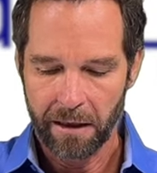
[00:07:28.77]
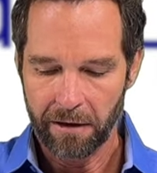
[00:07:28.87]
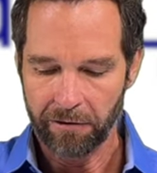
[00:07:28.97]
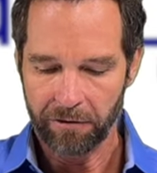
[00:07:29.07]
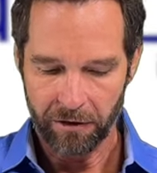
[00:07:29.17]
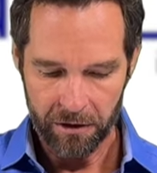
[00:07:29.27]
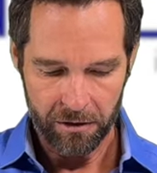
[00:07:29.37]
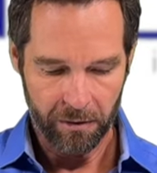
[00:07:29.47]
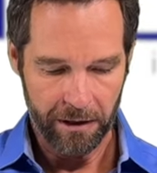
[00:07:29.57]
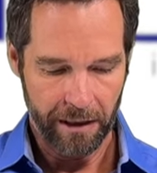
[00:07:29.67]
The
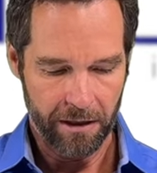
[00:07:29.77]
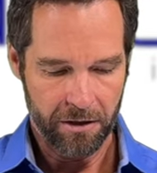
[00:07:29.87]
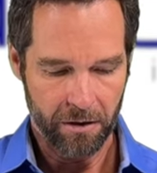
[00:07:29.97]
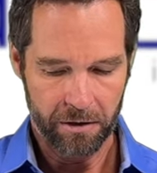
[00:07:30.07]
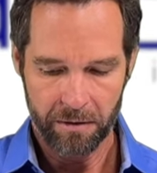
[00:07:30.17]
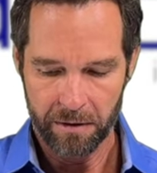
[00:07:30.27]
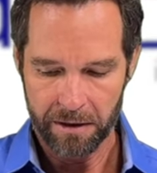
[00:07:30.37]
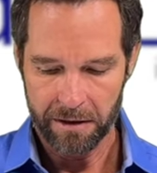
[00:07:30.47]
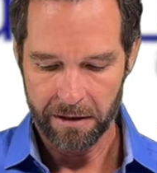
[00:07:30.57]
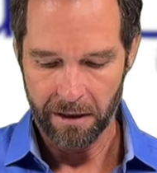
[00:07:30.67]
first one that I showed you
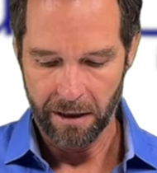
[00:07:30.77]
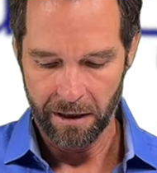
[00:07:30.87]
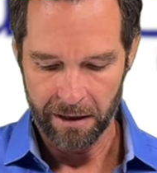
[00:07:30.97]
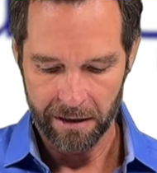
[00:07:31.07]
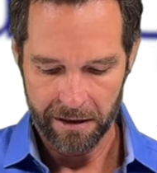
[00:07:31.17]
was uh,